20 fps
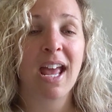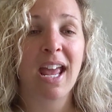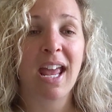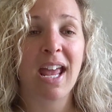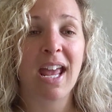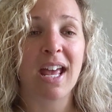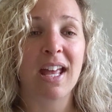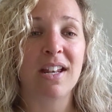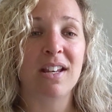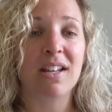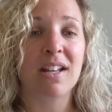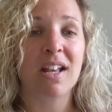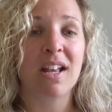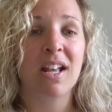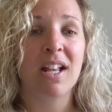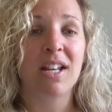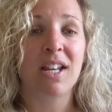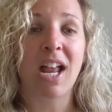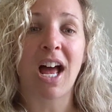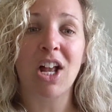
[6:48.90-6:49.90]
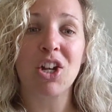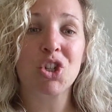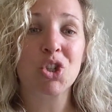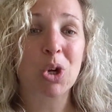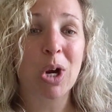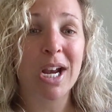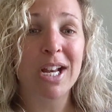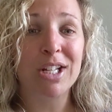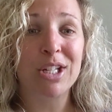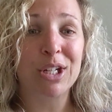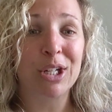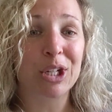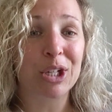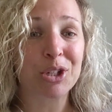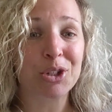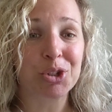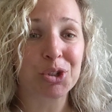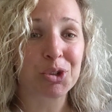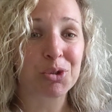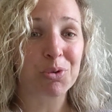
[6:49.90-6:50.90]
and not trying to
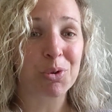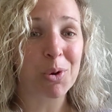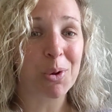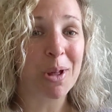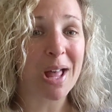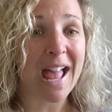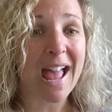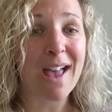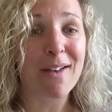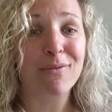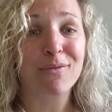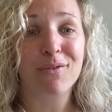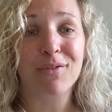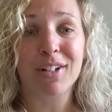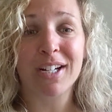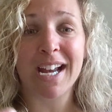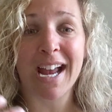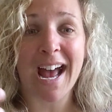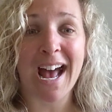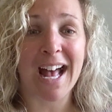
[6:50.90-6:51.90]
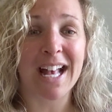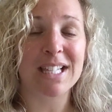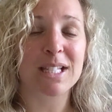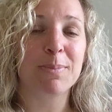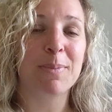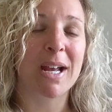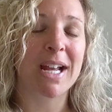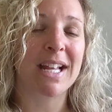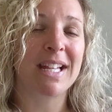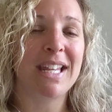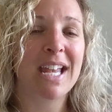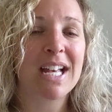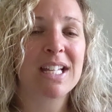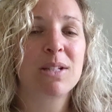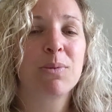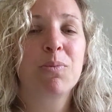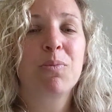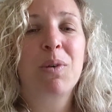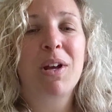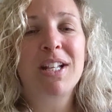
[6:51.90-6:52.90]
control every aspect. And
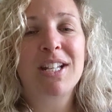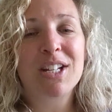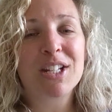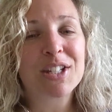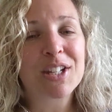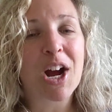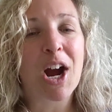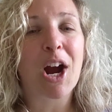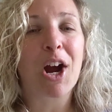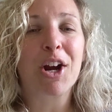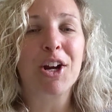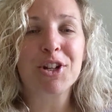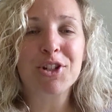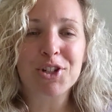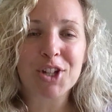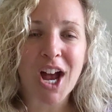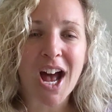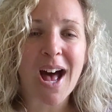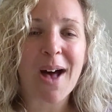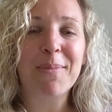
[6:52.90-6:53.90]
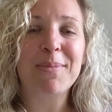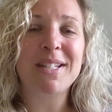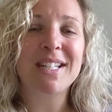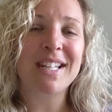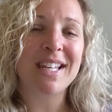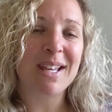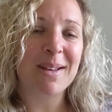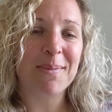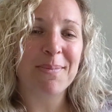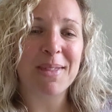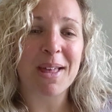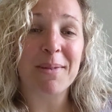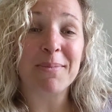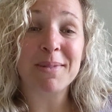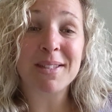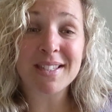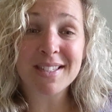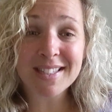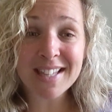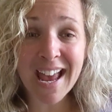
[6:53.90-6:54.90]
yes, it is our job to keep them
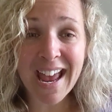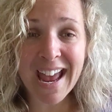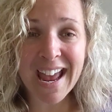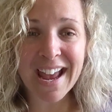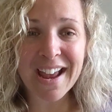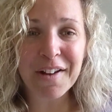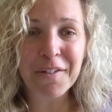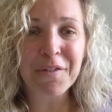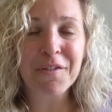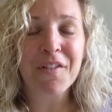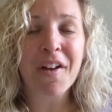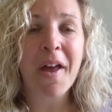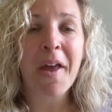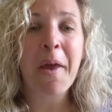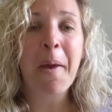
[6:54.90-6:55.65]
safe,